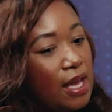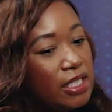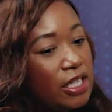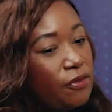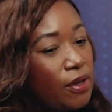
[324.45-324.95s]

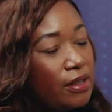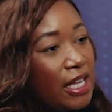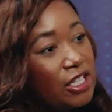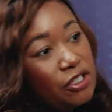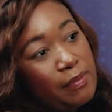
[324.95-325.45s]
different
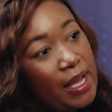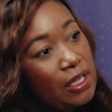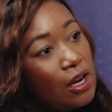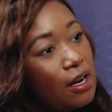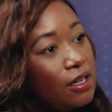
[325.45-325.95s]
things you may
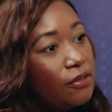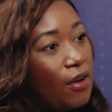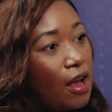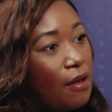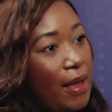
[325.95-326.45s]
learn
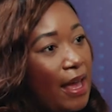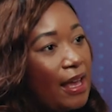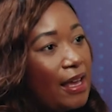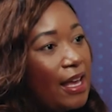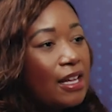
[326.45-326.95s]
from
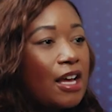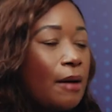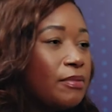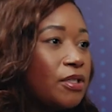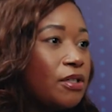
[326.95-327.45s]
a
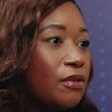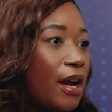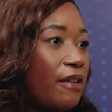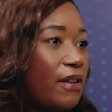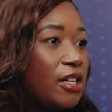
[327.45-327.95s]
helicopter or
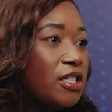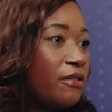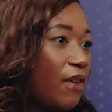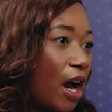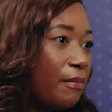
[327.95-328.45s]
aviation
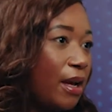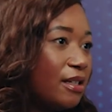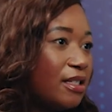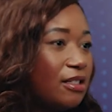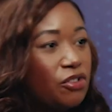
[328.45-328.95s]

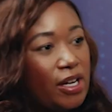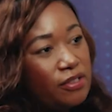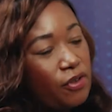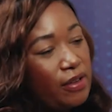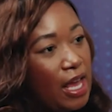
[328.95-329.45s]
environment and
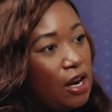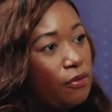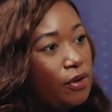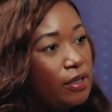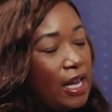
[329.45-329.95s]
transferring
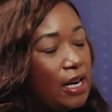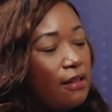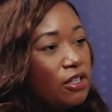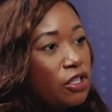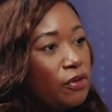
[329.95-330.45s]
that
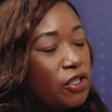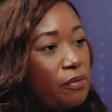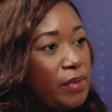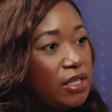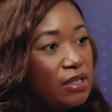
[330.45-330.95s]
knowledge over to
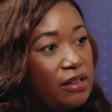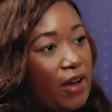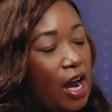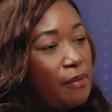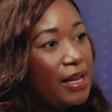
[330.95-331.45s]
a missile
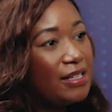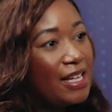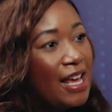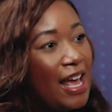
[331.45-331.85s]
environment